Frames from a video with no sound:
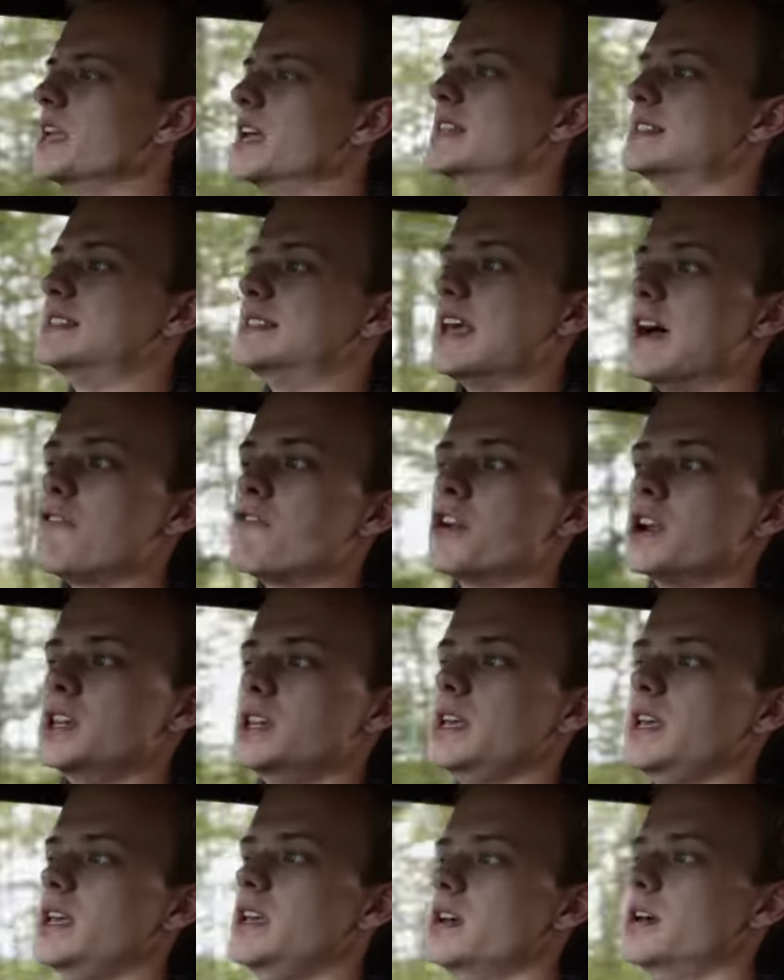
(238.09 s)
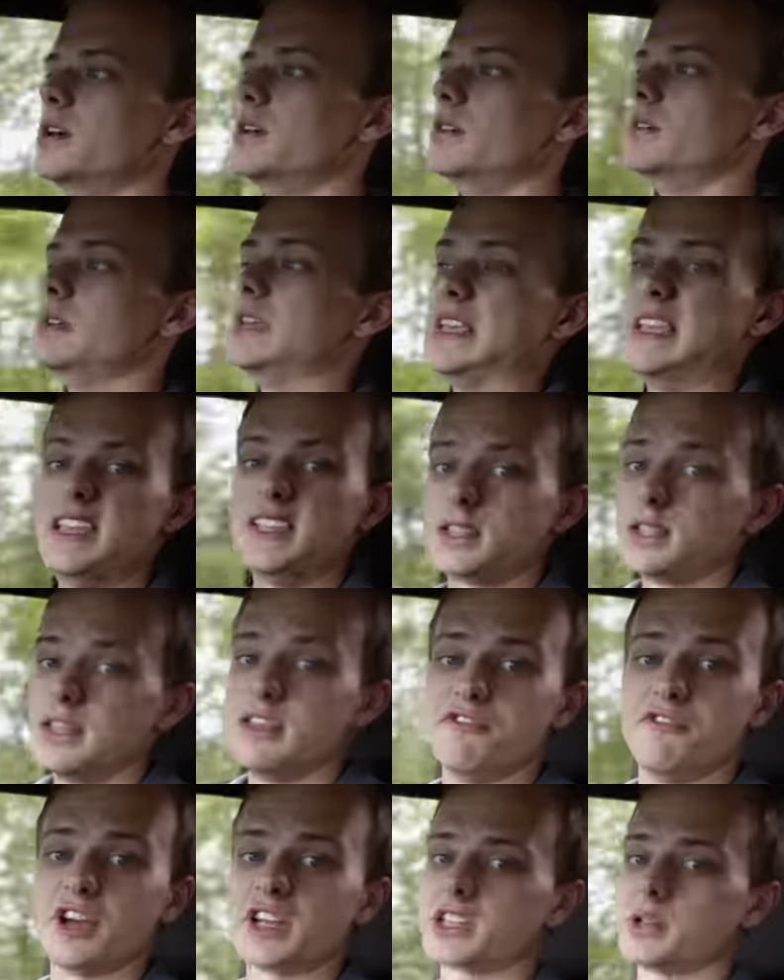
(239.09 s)
It's definitely
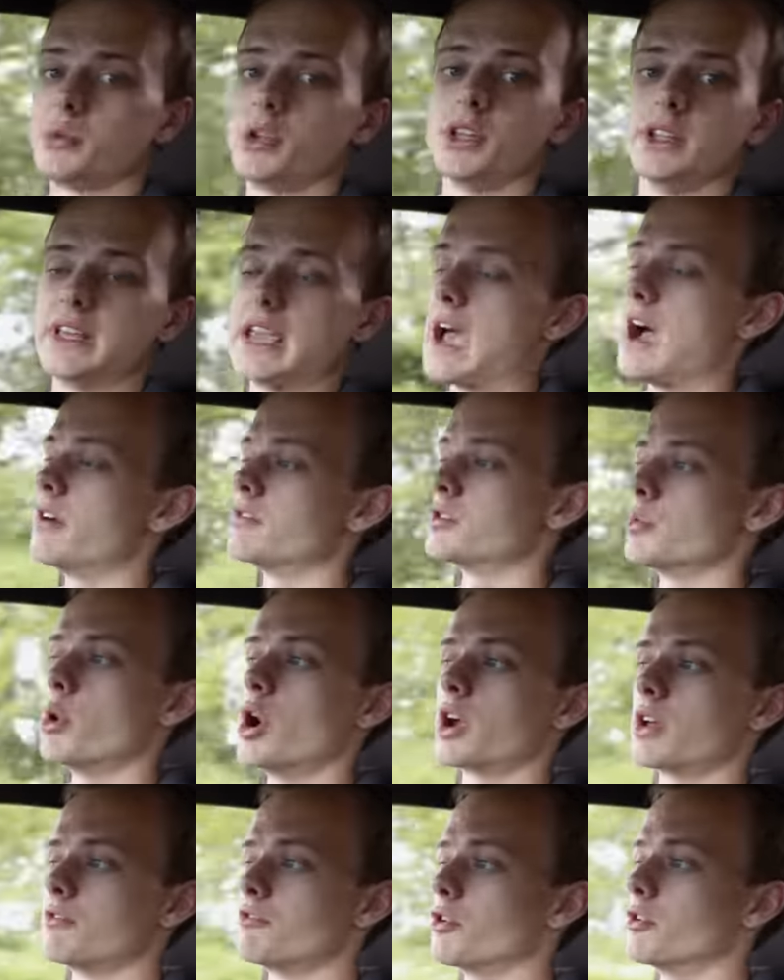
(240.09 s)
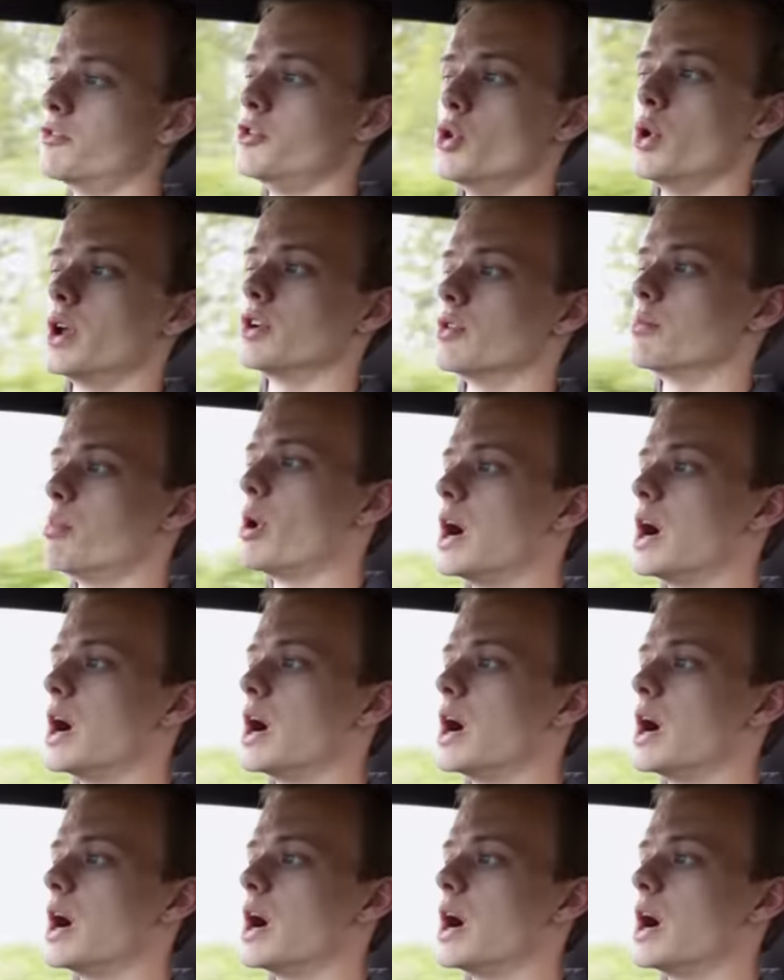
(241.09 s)
easily fixable in the aftermarket for a few hundred